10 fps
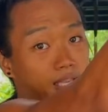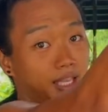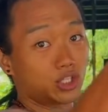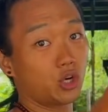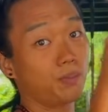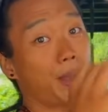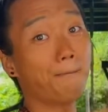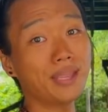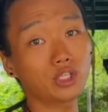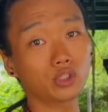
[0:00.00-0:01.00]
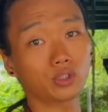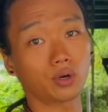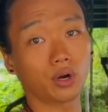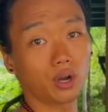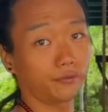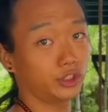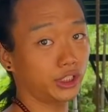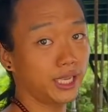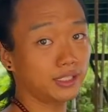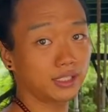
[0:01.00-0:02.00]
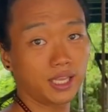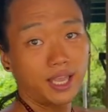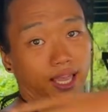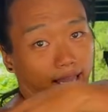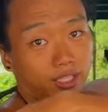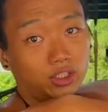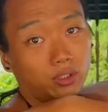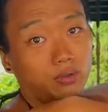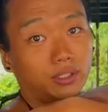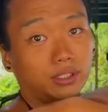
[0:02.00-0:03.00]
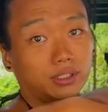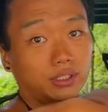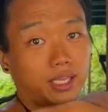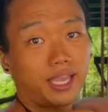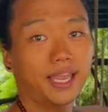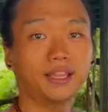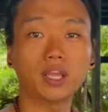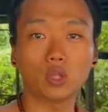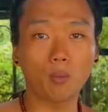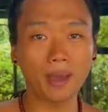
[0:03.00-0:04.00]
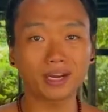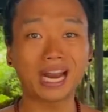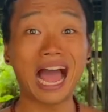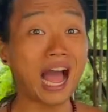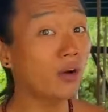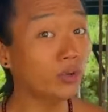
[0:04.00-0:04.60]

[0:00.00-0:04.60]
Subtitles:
it's going to be a mixture of chest and shoulders. And no matter how